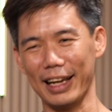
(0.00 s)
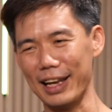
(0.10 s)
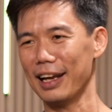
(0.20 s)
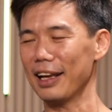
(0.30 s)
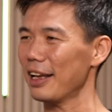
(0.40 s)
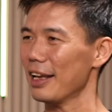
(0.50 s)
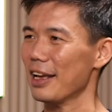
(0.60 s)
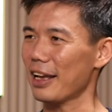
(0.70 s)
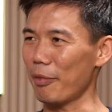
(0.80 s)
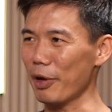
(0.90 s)
again,
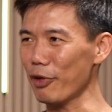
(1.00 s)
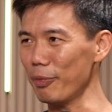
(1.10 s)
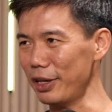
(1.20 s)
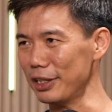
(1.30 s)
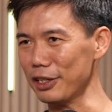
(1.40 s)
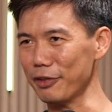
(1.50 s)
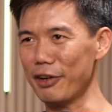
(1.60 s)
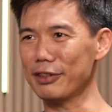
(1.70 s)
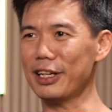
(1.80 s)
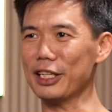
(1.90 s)
coming from the sort
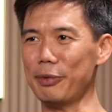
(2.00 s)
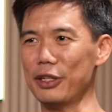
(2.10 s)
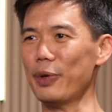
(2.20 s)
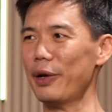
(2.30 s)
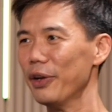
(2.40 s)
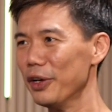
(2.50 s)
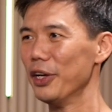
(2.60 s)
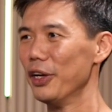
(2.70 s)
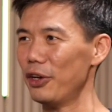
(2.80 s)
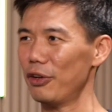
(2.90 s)
of Carousell experience where
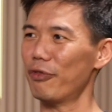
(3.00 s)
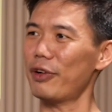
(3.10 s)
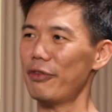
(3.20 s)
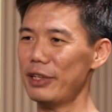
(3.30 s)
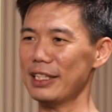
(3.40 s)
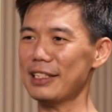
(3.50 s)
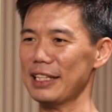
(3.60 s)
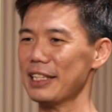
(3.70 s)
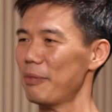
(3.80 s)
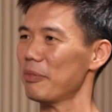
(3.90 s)
the fundraising
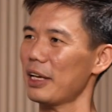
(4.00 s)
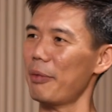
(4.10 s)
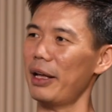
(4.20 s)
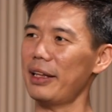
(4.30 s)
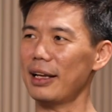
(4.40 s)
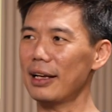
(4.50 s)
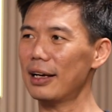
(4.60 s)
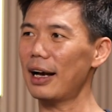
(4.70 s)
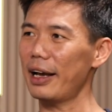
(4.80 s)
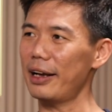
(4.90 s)
stakes kept getting
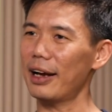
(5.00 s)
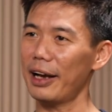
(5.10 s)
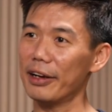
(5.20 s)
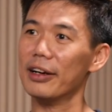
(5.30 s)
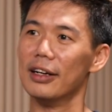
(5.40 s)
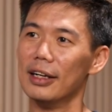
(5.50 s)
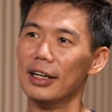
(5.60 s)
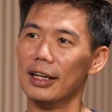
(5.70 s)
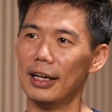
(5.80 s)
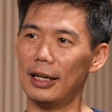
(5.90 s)
higher and higher.
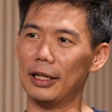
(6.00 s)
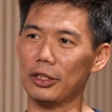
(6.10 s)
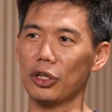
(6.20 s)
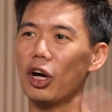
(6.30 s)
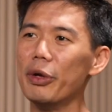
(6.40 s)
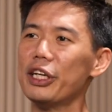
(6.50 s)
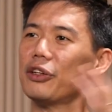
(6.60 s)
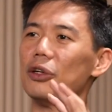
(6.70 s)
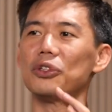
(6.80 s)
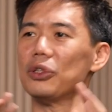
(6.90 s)
So the
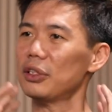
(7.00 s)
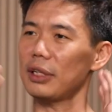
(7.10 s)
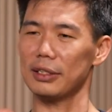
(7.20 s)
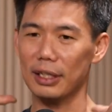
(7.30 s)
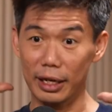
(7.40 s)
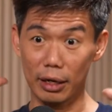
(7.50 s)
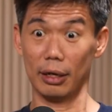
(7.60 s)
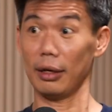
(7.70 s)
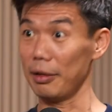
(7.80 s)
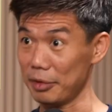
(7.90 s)
combination of those two things, so
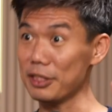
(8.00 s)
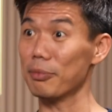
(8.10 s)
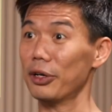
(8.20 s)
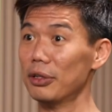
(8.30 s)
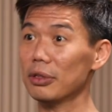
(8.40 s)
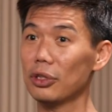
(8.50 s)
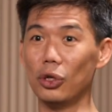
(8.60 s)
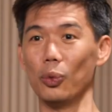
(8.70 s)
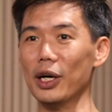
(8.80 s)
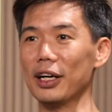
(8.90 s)
this model
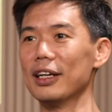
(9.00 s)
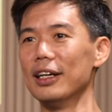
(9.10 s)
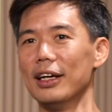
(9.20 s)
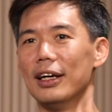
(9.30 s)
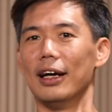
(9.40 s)
could work.